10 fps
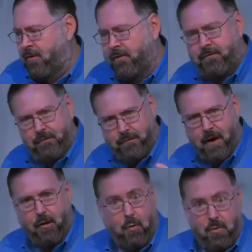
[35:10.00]
of
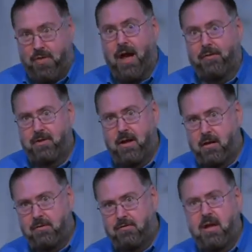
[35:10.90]
Pharaoh without the
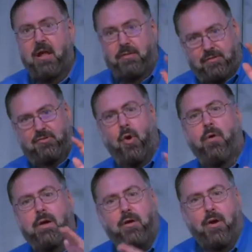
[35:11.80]
elders, the
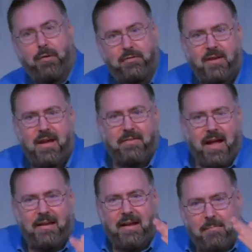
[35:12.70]
story goes
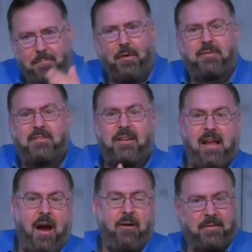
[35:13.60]
that Moses and
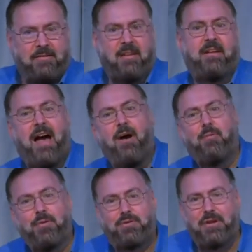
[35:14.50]
Aaron set
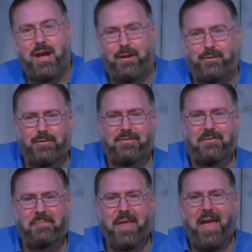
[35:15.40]
out with the elders.
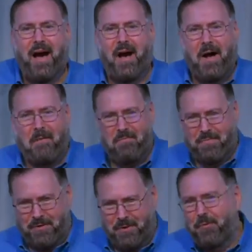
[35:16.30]

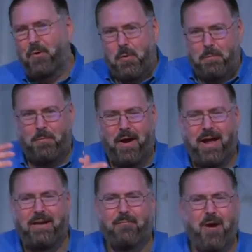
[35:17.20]
the group,
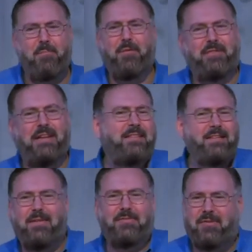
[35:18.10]
right?
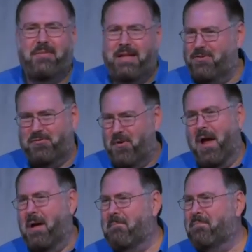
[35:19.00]
Representatives from each
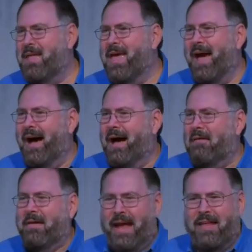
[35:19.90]
tribe.
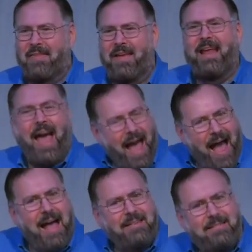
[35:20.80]
And then
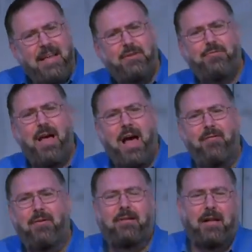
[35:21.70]
as they
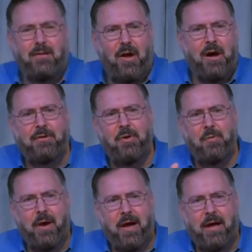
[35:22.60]
traveled along the
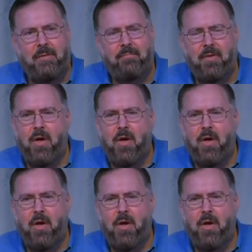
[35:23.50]
way,